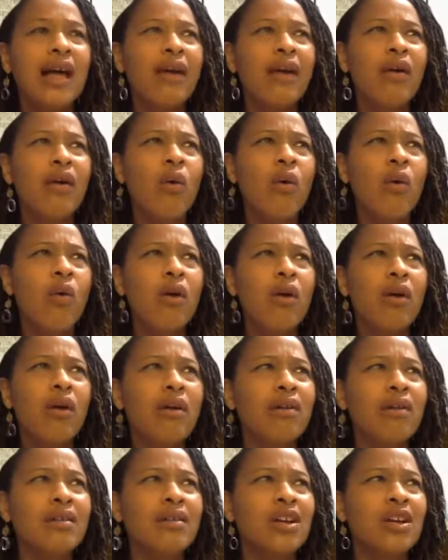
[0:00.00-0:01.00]

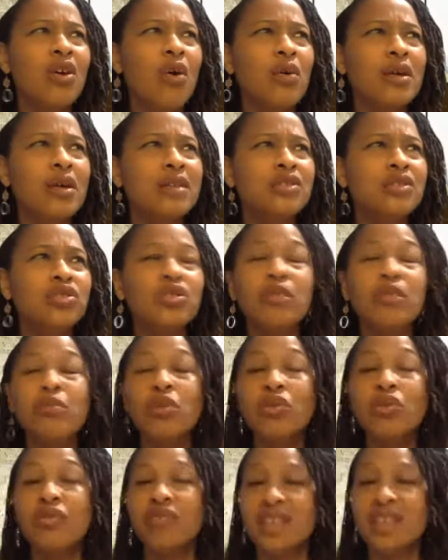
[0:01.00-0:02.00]
or going to the
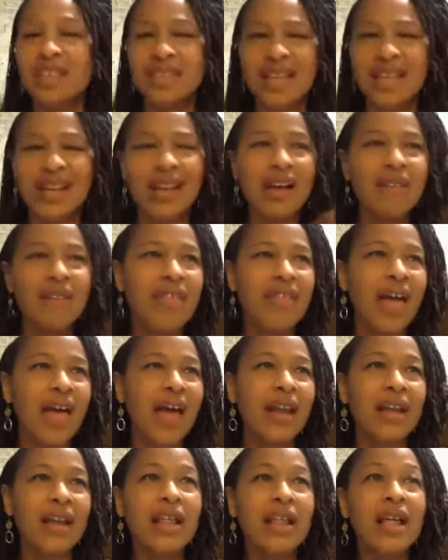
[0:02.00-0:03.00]
movies. I love
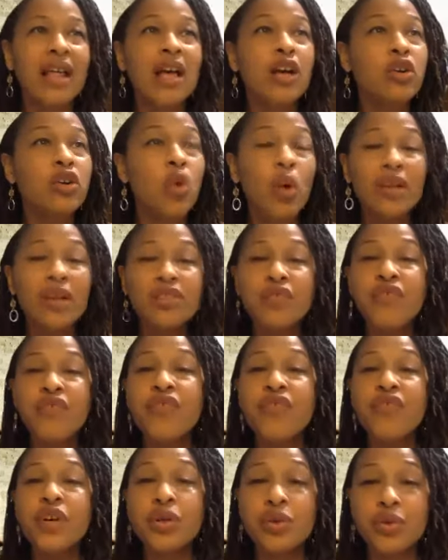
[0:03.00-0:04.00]
that. Going to
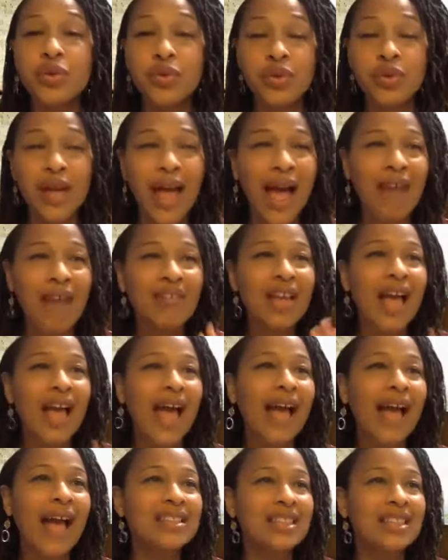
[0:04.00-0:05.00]
food, having
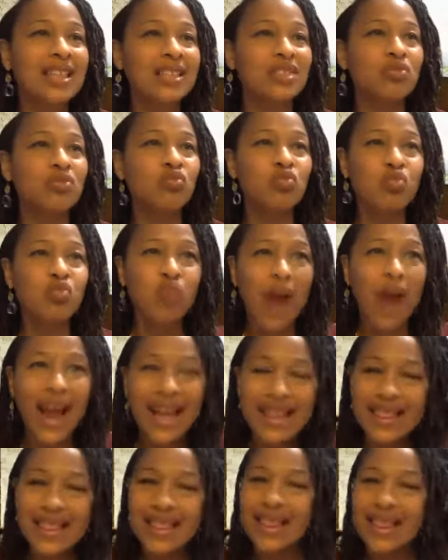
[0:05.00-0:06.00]
access
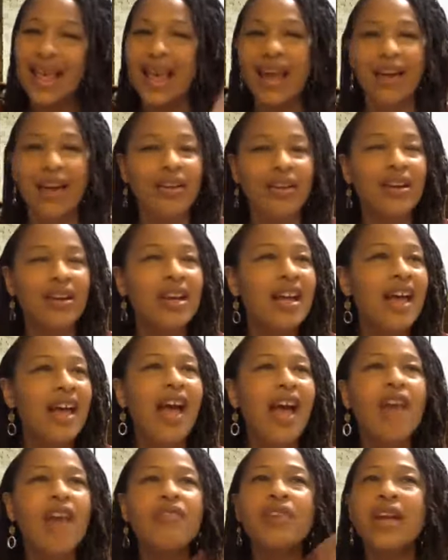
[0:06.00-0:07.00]
right there,
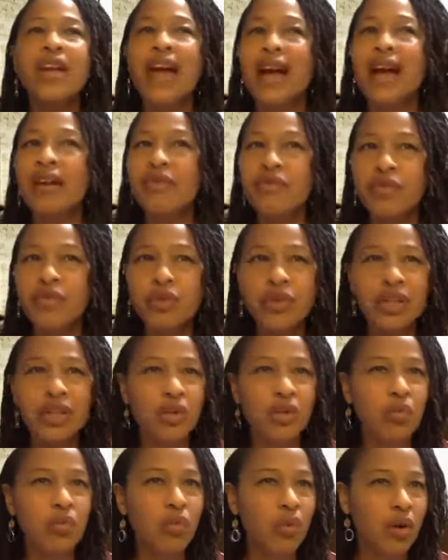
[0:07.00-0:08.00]
every kind of food
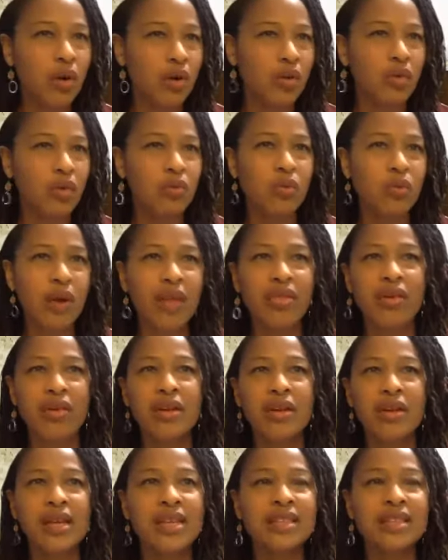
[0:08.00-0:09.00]
in the world, whether
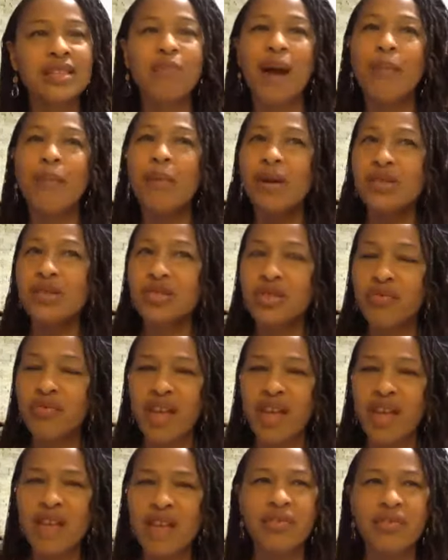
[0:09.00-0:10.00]
it's my personal
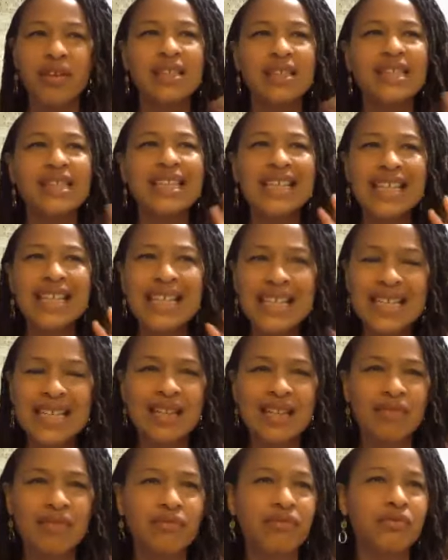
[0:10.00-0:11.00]
favorite,
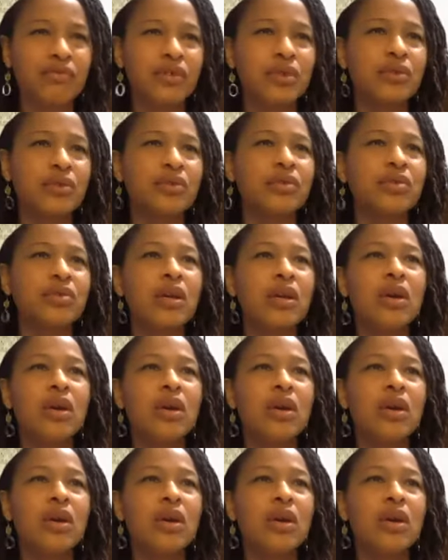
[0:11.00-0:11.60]
Indian food